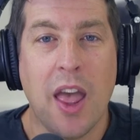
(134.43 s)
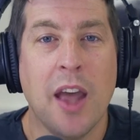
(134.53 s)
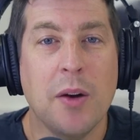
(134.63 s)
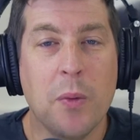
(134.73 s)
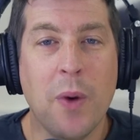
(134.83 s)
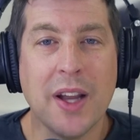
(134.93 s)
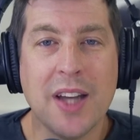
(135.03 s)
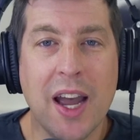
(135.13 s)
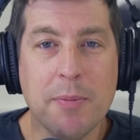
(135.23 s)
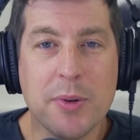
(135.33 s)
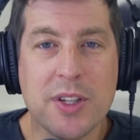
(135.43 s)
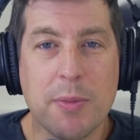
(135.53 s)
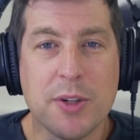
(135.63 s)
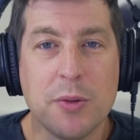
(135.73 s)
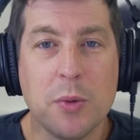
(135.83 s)
and why time
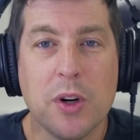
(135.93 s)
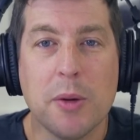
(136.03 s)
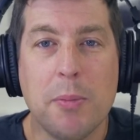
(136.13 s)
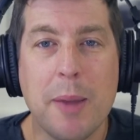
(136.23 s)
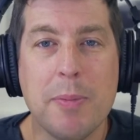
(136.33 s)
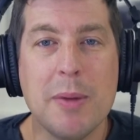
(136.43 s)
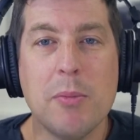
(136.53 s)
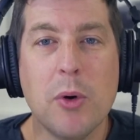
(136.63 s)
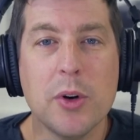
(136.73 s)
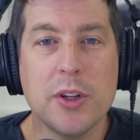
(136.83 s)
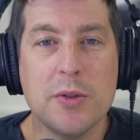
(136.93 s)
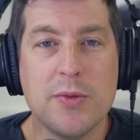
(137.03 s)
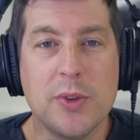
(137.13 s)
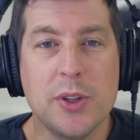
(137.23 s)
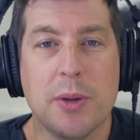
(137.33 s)
perception work might be more
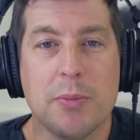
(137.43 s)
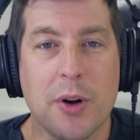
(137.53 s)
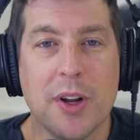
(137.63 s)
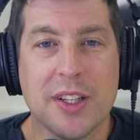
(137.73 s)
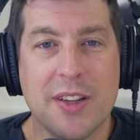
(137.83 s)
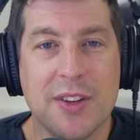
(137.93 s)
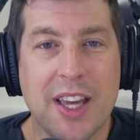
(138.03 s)
useful than productivity